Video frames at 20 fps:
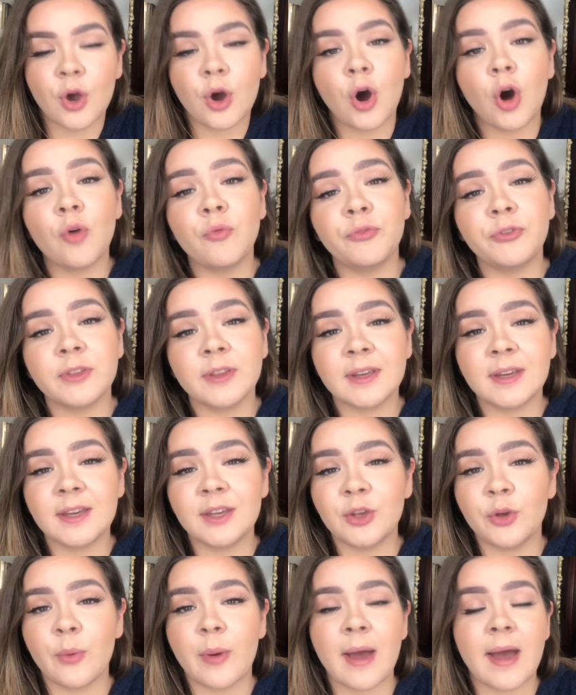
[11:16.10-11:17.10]
Hopefully
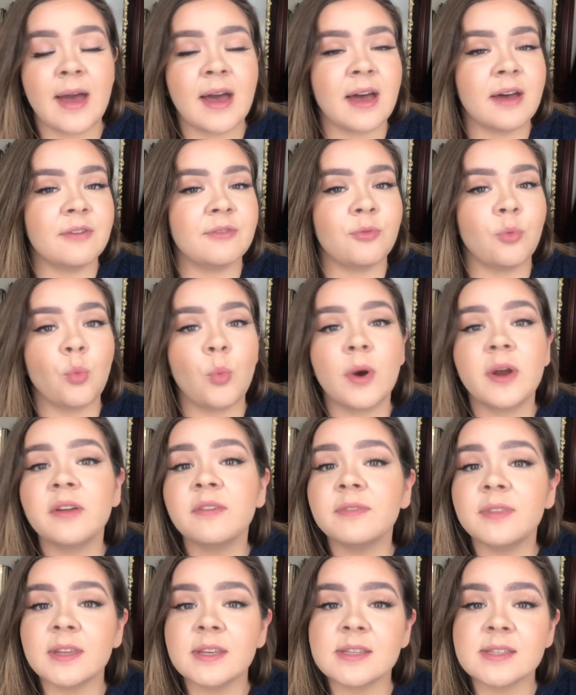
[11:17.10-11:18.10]
you have one
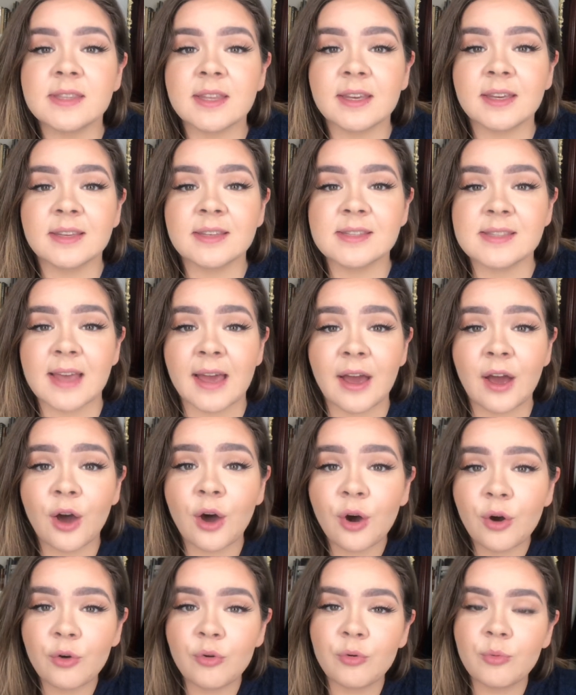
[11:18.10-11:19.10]
of these things at
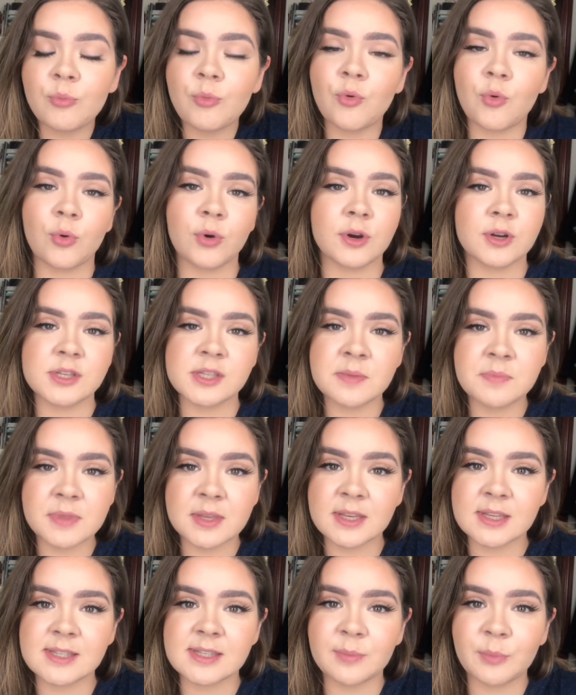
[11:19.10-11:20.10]
home or
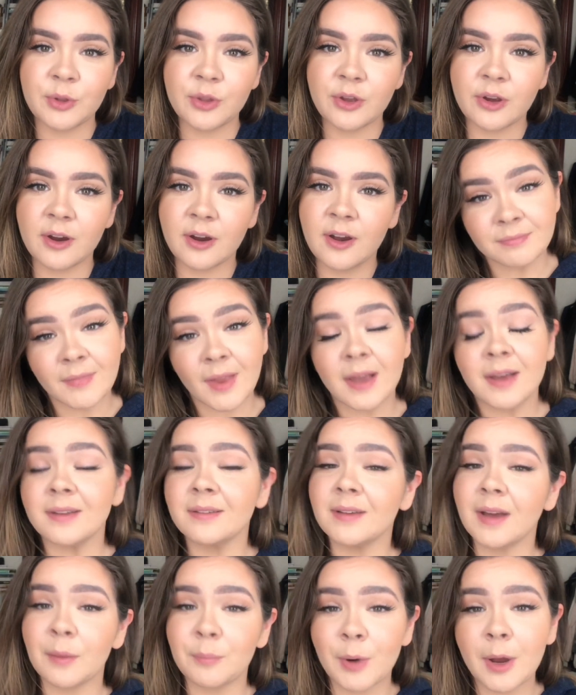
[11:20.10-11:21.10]
something similar.
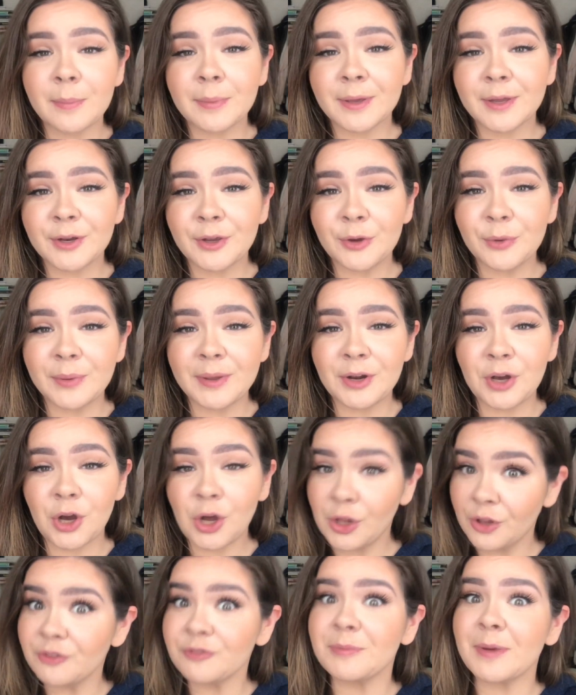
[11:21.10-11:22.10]
I'm probably gonna go eat
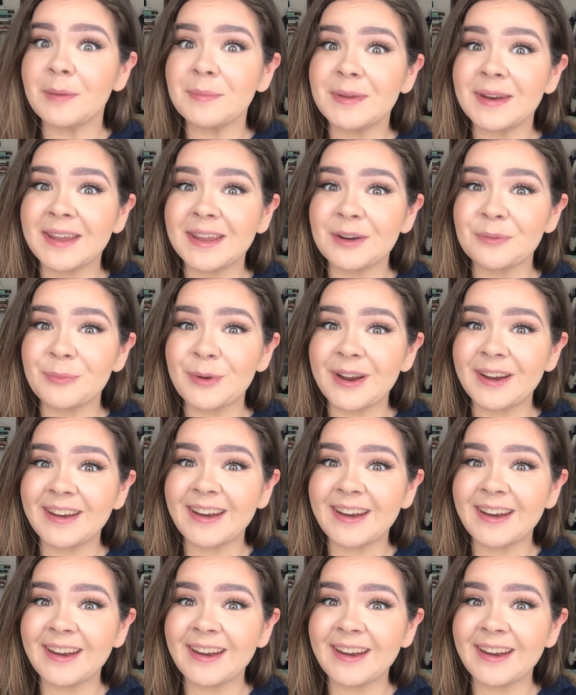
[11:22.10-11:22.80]
all of my banana bread